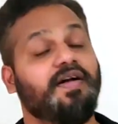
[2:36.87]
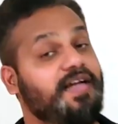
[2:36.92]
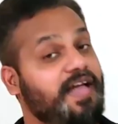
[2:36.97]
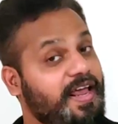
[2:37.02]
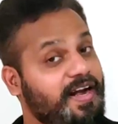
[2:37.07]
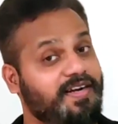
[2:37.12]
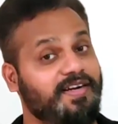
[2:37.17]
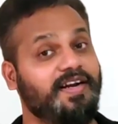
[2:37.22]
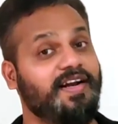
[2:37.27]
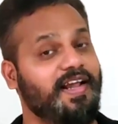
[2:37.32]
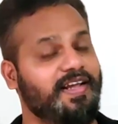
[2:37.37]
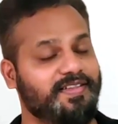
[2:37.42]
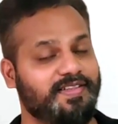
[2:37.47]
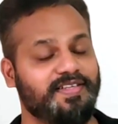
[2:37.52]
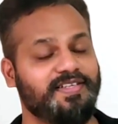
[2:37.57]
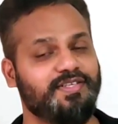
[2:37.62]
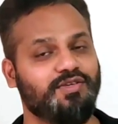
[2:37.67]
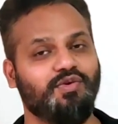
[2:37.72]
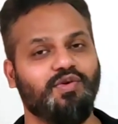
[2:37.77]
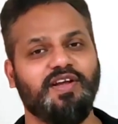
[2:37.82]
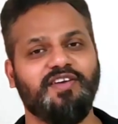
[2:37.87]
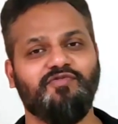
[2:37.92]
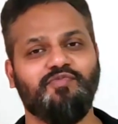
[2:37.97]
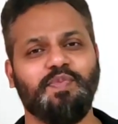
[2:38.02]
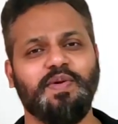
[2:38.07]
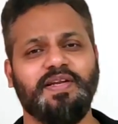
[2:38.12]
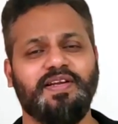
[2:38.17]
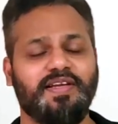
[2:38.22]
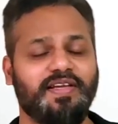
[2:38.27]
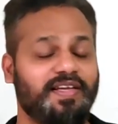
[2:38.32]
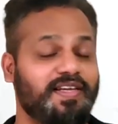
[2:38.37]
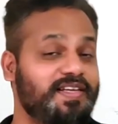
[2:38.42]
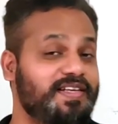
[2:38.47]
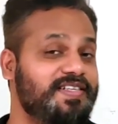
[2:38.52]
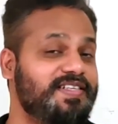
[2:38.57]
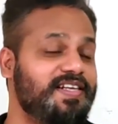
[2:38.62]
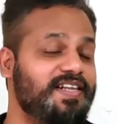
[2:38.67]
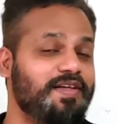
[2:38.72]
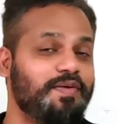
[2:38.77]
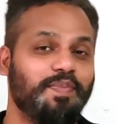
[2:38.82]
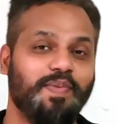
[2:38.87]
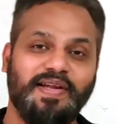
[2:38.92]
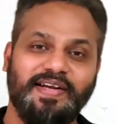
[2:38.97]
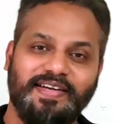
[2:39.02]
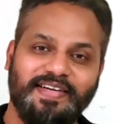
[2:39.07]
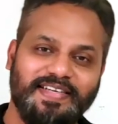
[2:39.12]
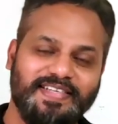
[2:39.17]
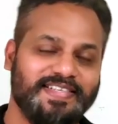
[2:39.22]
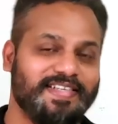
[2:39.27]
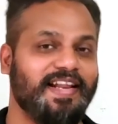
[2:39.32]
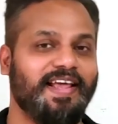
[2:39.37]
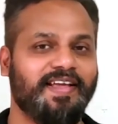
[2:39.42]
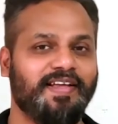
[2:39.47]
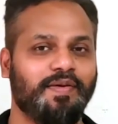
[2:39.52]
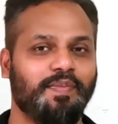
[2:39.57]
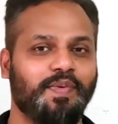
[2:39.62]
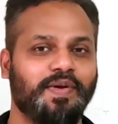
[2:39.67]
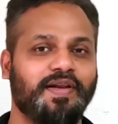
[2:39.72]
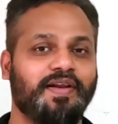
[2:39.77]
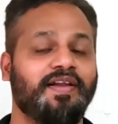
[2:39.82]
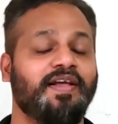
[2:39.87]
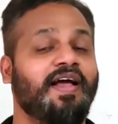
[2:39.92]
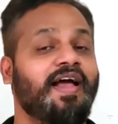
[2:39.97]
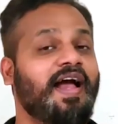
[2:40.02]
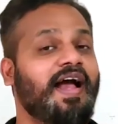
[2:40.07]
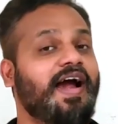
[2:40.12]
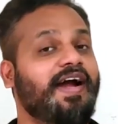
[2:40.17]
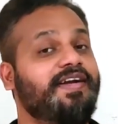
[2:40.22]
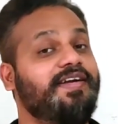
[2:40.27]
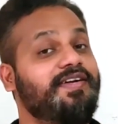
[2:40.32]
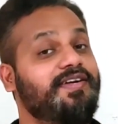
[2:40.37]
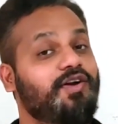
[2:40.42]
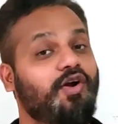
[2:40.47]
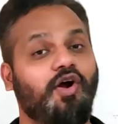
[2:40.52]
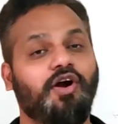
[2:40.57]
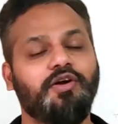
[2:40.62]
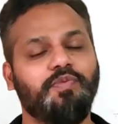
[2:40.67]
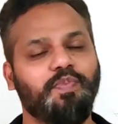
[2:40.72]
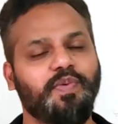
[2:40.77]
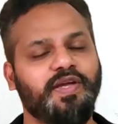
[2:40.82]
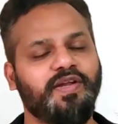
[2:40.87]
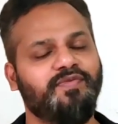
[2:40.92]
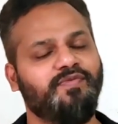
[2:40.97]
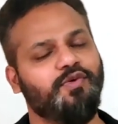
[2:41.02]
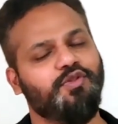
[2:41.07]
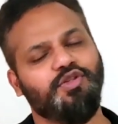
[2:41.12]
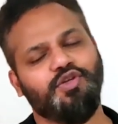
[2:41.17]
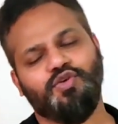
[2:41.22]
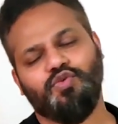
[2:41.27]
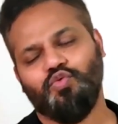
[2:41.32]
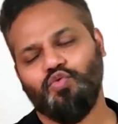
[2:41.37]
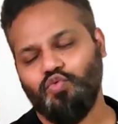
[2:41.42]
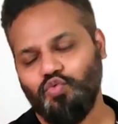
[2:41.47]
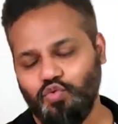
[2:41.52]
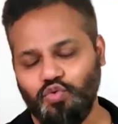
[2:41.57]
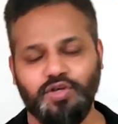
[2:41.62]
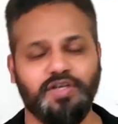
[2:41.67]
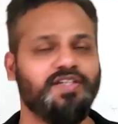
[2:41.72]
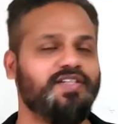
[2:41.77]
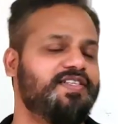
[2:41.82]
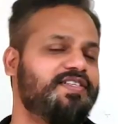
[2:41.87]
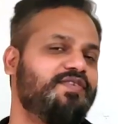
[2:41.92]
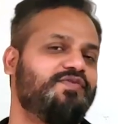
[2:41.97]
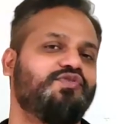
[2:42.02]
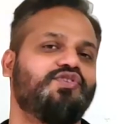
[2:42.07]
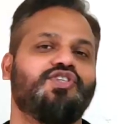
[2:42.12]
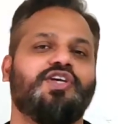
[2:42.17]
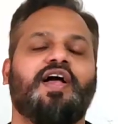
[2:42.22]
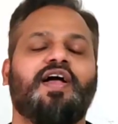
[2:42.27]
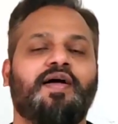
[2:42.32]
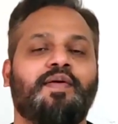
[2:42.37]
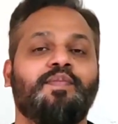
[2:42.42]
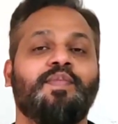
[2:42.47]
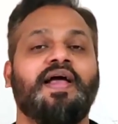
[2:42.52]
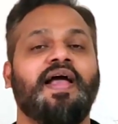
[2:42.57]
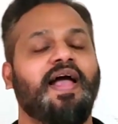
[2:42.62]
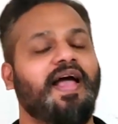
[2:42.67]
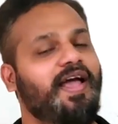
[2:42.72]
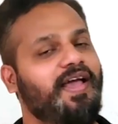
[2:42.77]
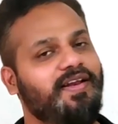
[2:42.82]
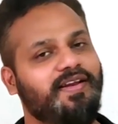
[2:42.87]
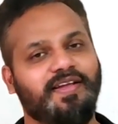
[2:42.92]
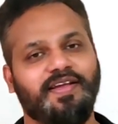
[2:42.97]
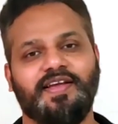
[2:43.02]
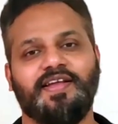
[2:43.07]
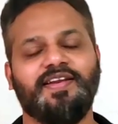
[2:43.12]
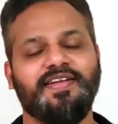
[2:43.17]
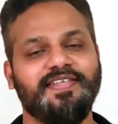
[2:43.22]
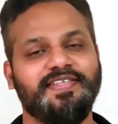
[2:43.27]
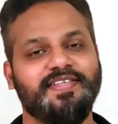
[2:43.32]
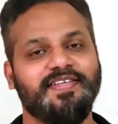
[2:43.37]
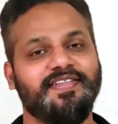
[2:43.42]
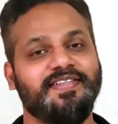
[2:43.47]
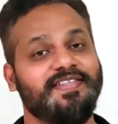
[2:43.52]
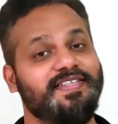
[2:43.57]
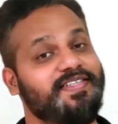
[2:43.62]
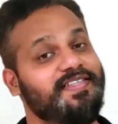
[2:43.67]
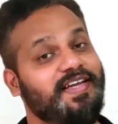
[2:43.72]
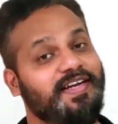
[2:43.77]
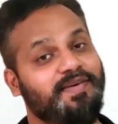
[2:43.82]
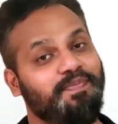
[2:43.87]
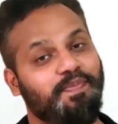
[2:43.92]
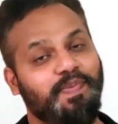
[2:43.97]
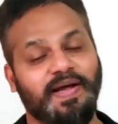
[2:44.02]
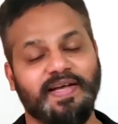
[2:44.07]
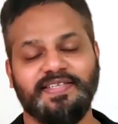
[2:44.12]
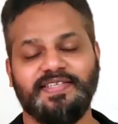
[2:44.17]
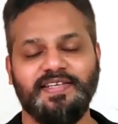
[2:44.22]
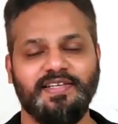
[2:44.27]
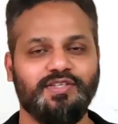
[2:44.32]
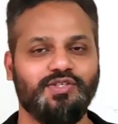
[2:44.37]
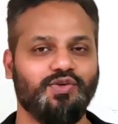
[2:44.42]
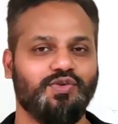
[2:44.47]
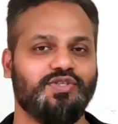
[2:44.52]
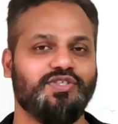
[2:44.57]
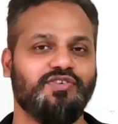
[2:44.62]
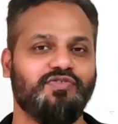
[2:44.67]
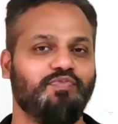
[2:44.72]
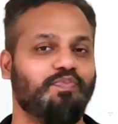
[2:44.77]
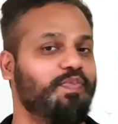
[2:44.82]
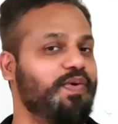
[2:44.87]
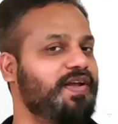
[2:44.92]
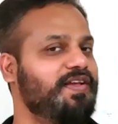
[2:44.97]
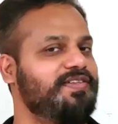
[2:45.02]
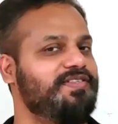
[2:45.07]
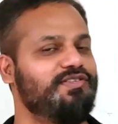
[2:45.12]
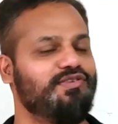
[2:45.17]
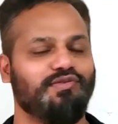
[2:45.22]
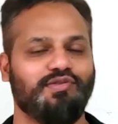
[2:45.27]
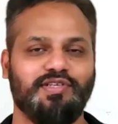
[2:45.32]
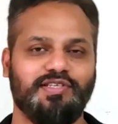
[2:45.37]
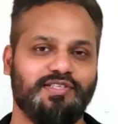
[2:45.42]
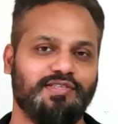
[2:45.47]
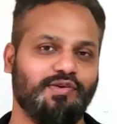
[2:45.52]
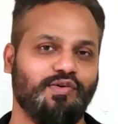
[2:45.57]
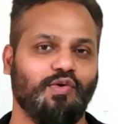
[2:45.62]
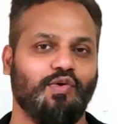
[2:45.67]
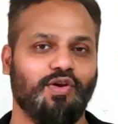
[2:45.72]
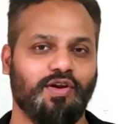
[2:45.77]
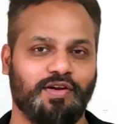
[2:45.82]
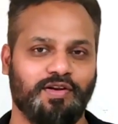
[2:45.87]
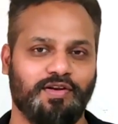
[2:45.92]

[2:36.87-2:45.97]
A character like this could have been easily been dislikable had it not been for the oodles of charm and innocence that Basil Joseph brings to this role.